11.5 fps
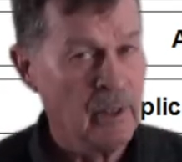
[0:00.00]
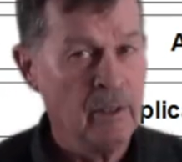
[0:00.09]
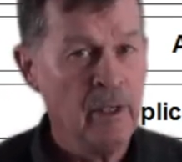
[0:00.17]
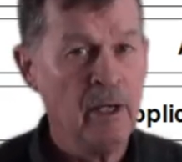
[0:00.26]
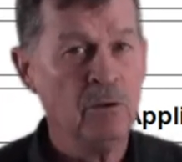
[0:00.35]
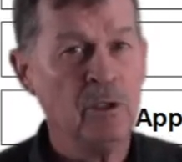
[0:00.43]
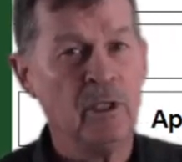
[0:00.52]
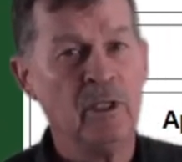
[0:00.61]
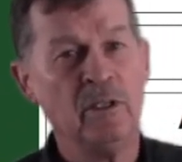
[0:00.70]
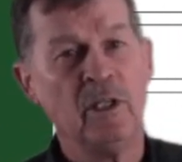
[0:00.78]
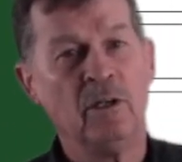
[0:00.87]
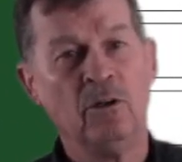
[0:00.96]
Now,
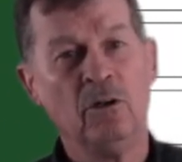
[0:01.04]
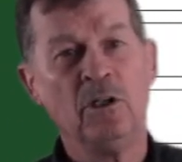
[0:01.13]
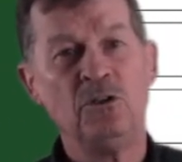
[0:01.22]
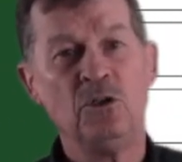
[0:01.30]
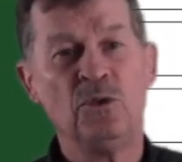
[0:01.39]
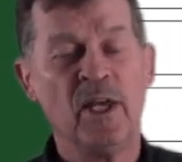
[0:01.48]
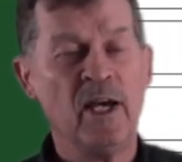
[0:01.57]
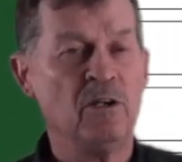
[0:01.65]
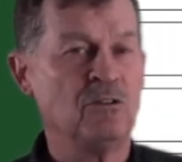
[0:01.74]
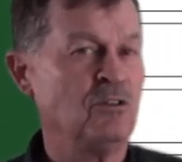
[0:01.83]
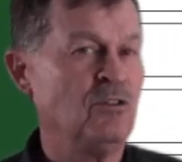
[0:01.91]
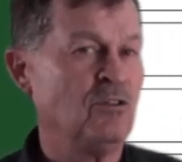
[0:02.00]
in the early
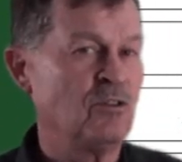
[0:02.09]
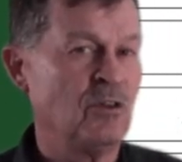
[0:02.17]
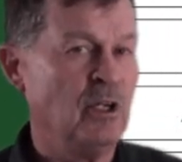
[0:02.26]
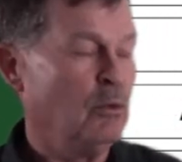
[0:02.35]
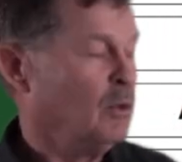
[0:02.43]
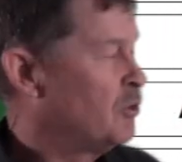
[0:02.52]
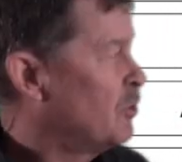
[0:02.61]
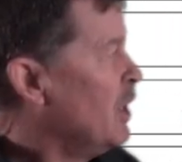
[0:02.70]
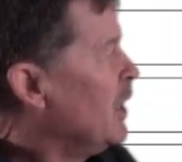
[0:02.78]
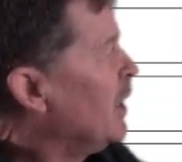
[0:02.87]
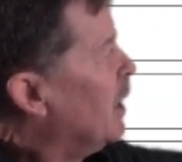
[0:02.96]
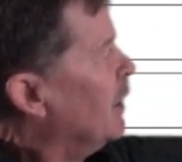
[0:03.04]
2000s, there was
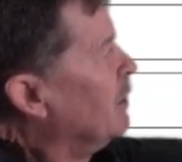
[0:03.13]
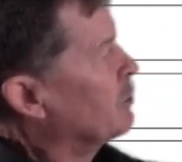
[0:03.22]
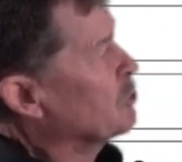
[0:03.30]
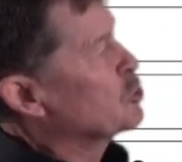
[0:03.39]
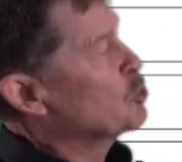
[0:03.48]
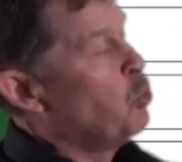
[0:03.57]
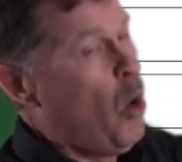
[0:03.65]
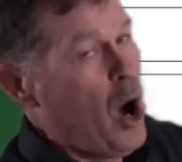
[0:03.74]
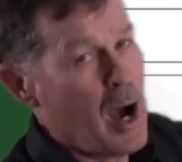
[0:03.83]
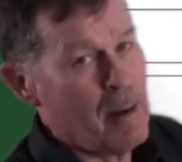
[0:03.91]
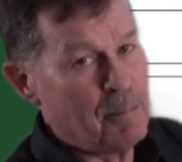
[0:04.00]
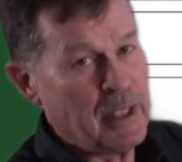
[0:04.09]
a little
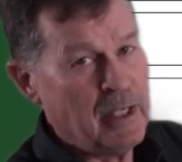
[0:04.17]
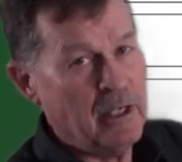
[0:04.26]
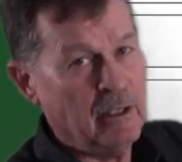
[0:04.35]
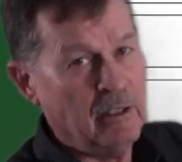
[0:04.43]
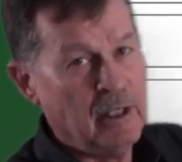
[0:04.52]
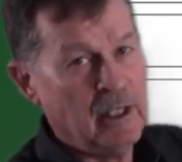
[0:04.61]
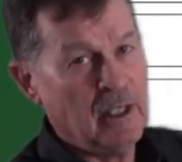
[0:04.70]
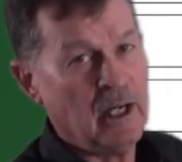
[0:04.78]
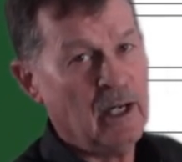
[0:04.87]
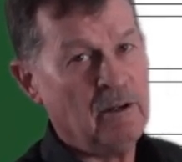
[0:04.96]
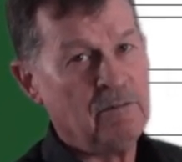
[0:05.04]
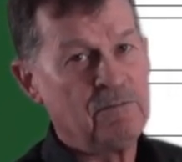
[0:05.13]
swap here
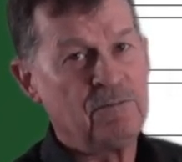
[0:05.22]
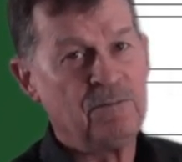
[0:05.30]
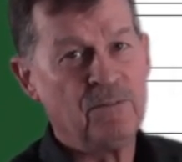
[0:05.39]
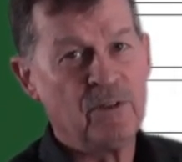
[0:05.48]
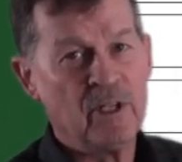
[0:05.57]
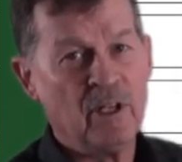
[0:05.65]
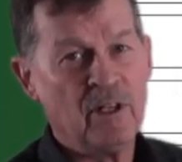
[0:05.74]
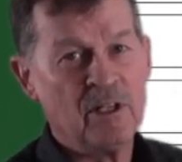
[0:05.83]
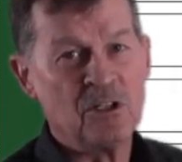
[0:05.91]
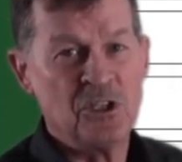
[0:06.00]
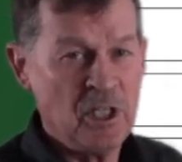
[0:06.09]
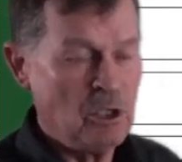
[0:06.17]
of
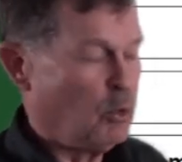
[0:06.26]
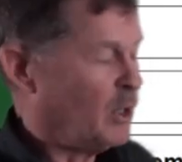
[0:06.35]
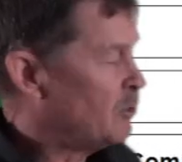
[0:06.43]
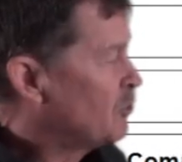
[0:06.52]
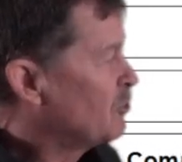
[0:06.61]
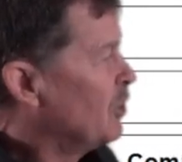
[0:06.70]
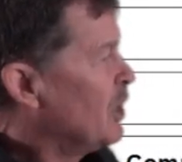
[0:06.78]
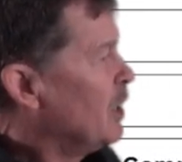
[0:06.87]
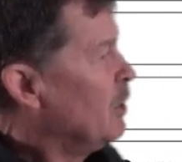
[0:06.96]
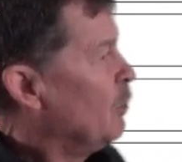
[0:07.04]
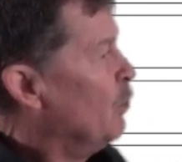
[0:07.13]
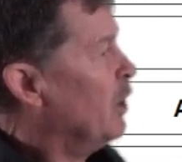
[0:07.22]
the sequence,
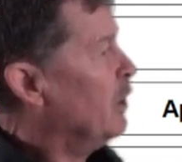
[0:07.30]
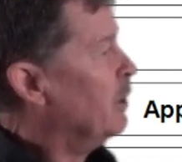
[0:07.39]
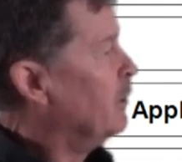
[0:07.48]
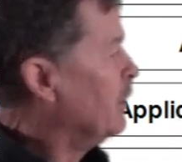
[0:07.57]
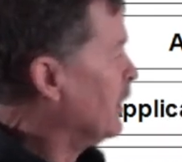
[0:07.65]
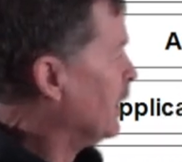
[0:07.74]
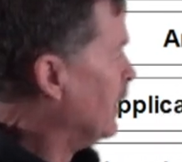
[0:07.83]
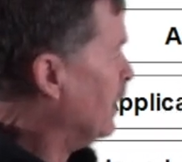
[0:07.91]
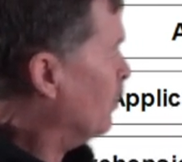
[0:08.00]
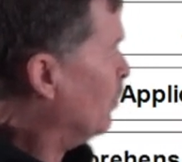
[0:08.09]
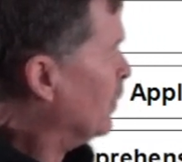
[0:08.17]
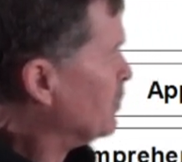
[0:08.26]
where
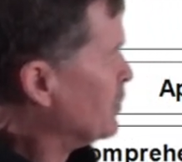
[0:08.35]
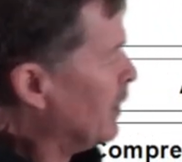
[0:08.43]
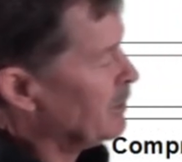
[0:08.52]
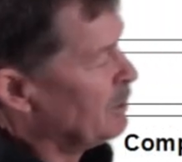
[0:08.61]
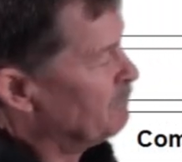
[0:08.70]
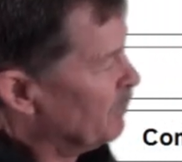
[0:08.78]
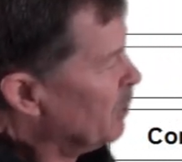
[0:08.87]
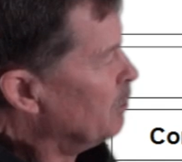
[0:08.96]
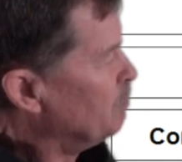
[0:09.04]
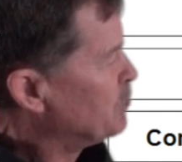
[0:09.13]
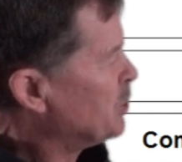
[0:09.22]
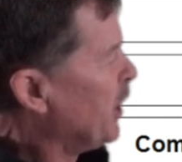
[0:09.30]
it was, and the
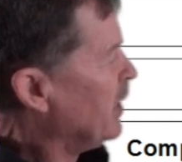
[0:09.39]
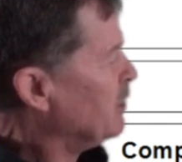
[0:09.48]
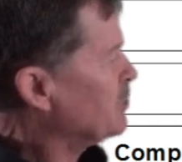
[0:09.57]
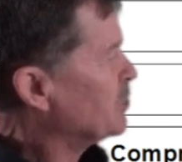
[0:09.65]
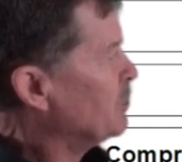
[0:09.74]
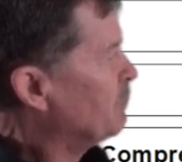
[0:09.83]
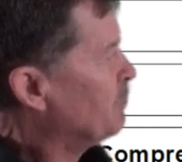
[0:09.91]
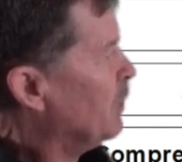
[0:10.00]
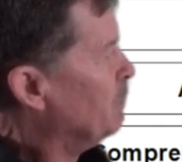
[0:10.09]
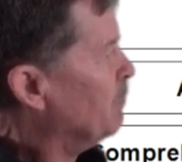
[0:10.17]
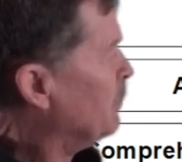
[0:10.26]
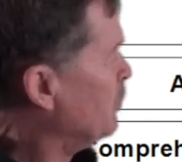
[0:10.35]
verb changed
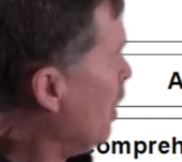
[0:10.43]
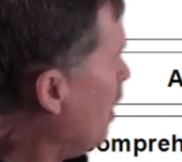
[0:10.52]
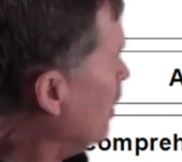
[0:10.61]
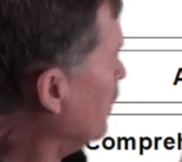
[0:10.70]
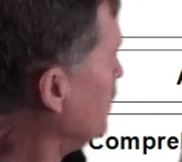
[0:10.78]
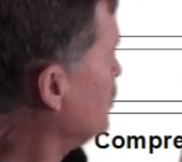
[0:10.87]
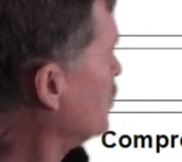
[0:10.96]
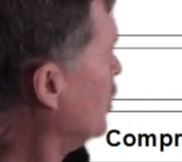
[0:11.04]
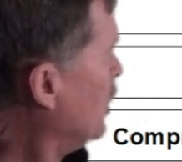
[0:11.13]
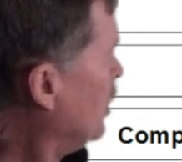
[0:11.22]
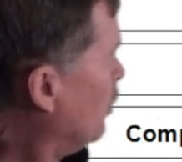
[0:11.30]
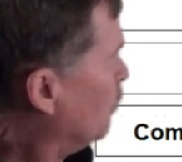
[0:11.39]
from knowledge
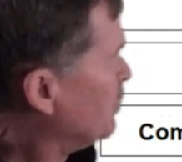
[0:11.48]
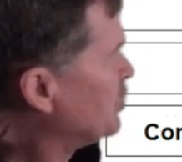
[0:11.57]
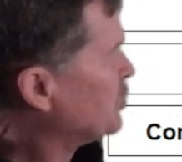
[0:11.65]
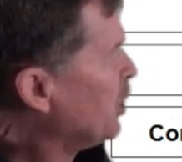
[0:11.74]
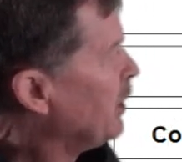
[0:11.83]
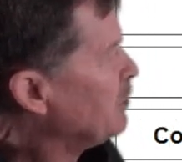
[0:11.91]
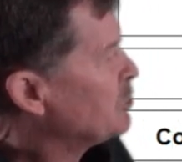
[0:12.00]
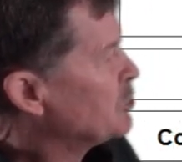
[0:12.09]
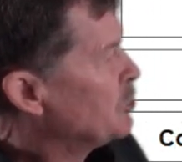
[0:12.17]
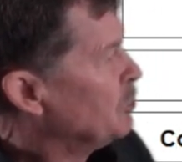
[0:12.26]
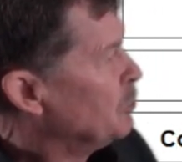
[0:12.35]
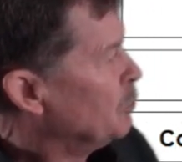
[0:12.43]
was changed
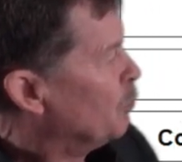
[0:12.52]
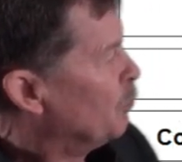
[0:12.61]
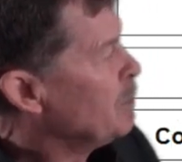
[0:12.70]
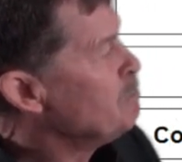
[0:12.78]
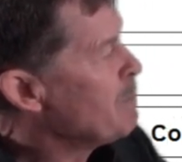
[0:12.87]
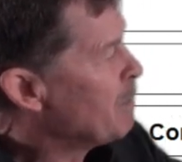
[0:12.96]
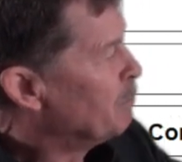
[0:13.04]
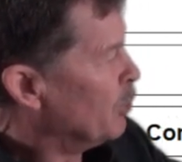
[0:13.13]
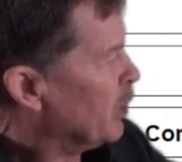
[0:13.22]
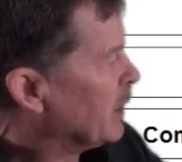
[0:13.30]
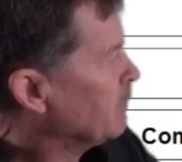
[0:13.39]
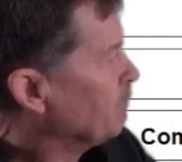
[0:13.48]
to
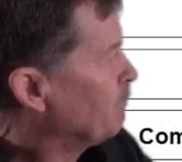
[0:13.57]
remembering,